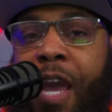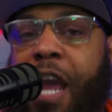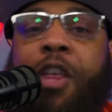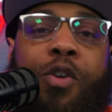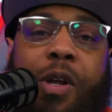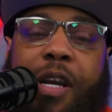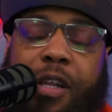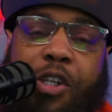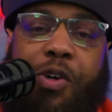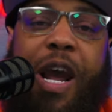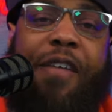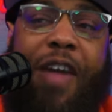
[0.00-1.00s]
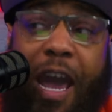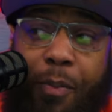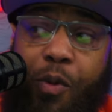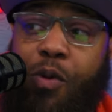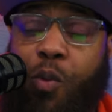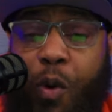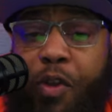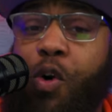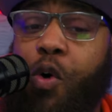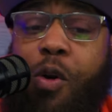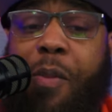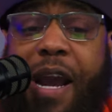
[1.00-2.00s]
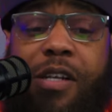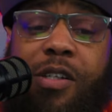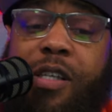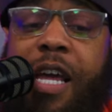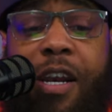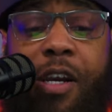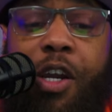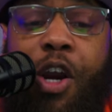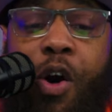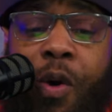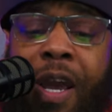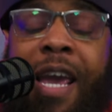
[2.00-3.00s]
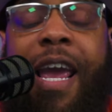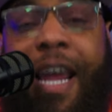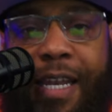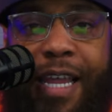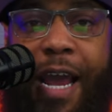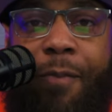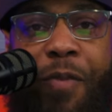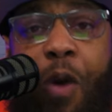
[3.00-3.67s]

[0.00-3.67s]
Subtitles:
and you look at the draft capital and where the quarterbacks are slated to go in that.